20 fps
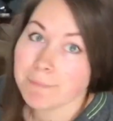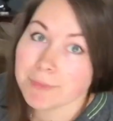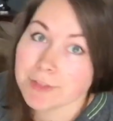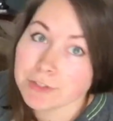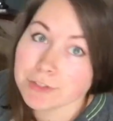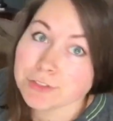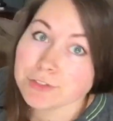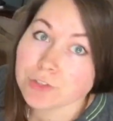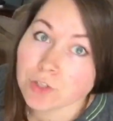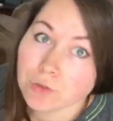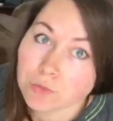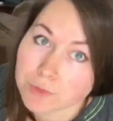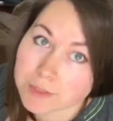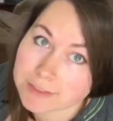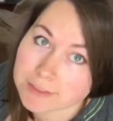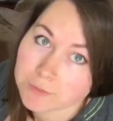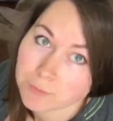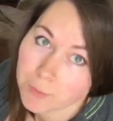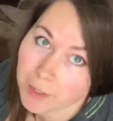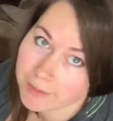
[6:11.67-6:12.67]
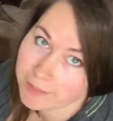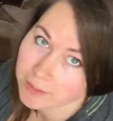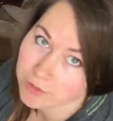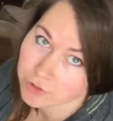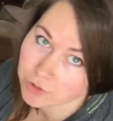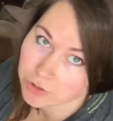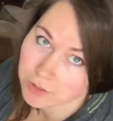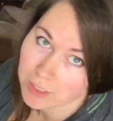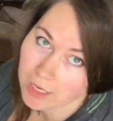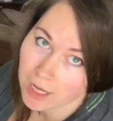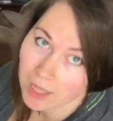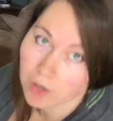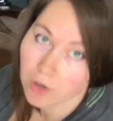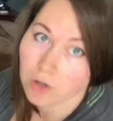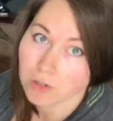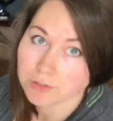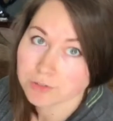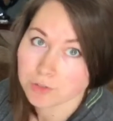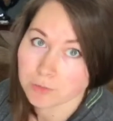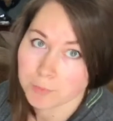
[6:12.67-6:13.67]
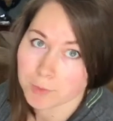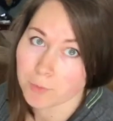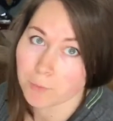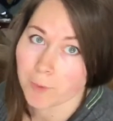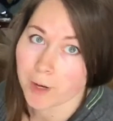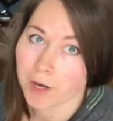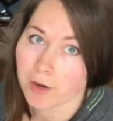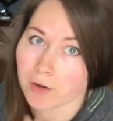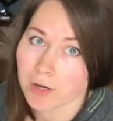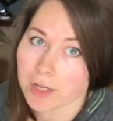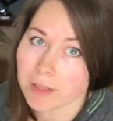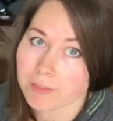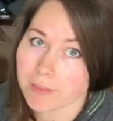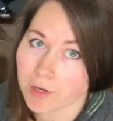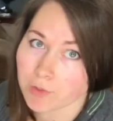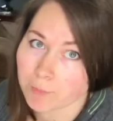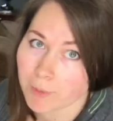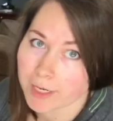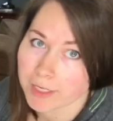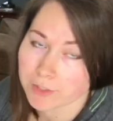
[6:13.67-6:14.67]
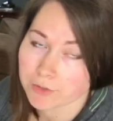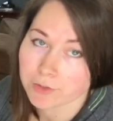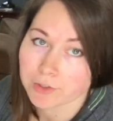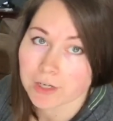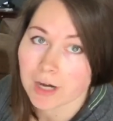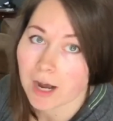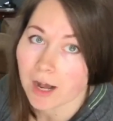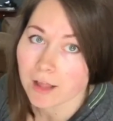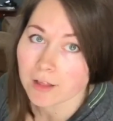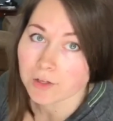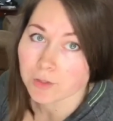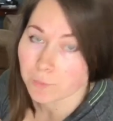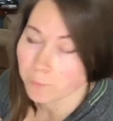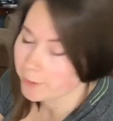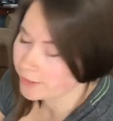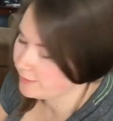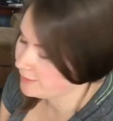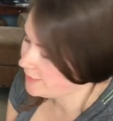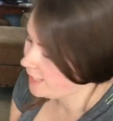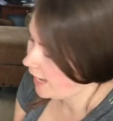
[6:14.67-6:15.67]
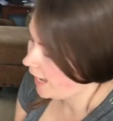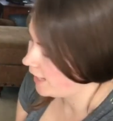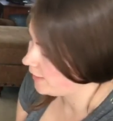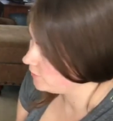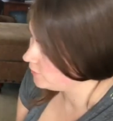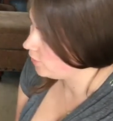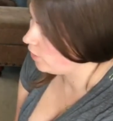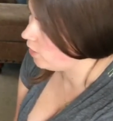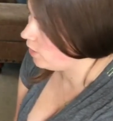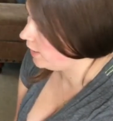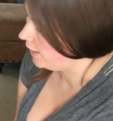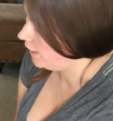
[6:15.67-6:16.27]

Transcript: there is no reason why they should not also be wearing their regular collar with tags on